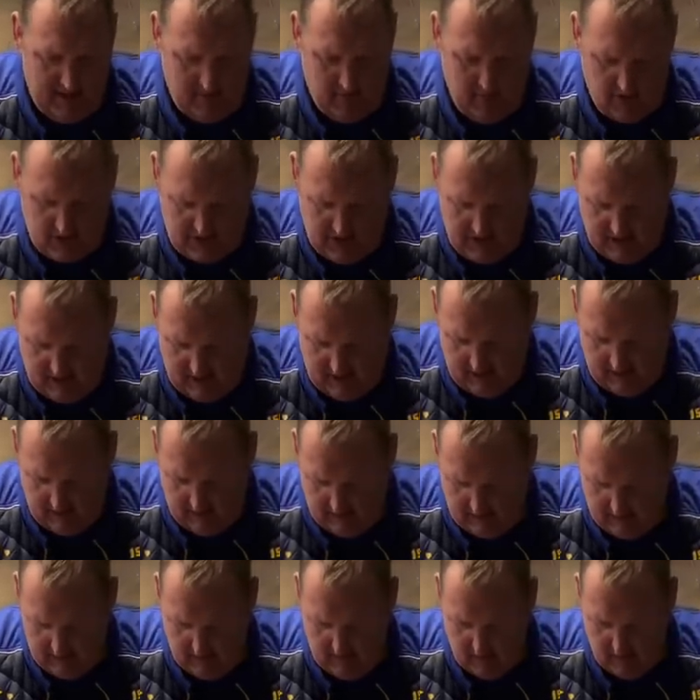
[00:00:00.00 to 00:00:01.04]
what's in here.
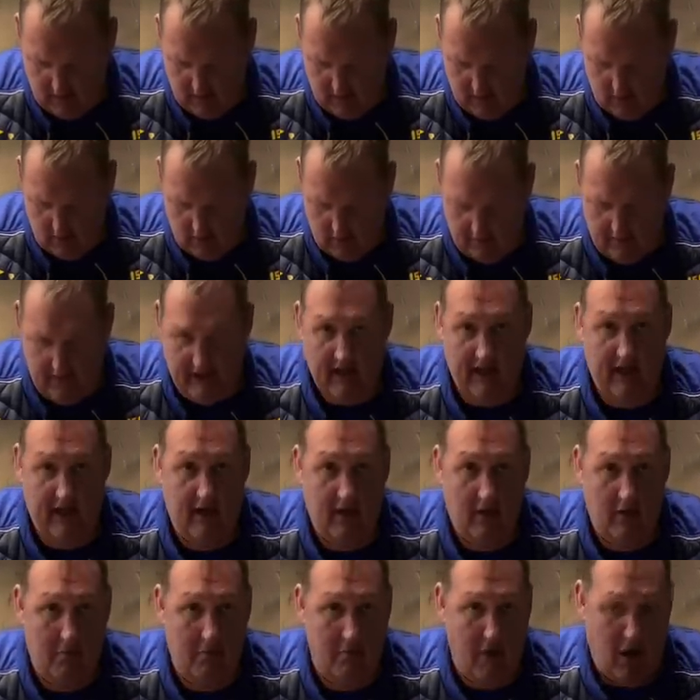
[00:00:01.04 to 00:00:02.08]
Ready?
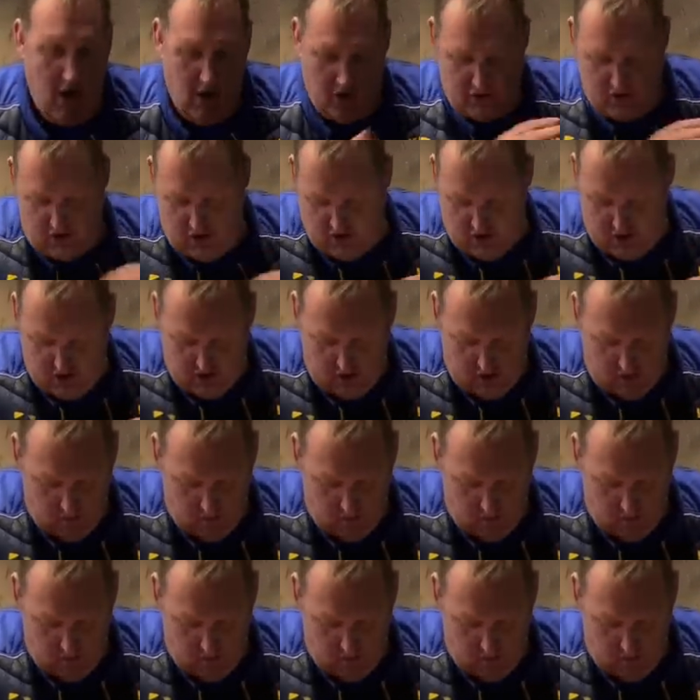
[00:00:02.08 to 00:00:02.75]
Bosh.